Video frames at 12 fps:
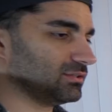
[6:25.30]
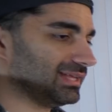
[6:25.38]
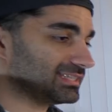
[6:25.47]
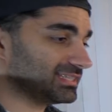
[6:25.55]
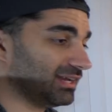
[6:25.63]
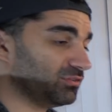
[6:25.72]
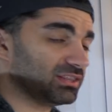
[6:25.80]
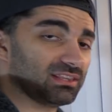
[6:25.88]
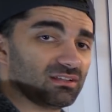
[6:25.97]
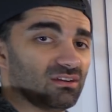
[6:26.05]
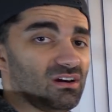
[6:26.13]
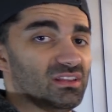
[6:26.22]
So that's
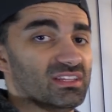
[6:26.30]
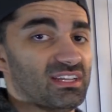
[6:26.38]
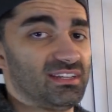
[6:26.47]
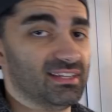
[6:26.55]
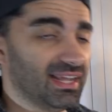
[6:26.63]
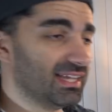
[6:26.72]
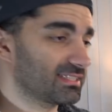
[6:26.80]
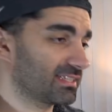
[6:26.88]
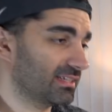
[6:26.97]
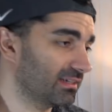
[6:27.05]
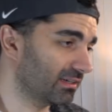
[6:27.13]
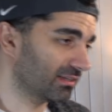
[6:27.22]
everything on the
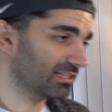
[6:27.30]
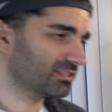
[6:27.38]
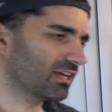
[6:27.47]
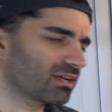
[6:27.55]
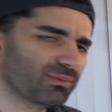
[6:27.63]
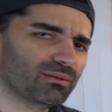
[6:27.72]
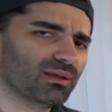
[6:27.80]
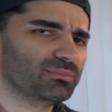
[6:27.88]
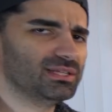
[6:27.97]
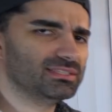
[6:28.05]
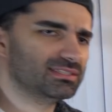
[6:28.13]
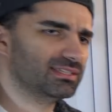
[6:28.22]
desk here. Let's talk about my
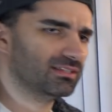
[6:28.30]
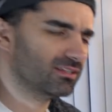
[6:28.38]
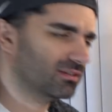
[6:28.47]
PC a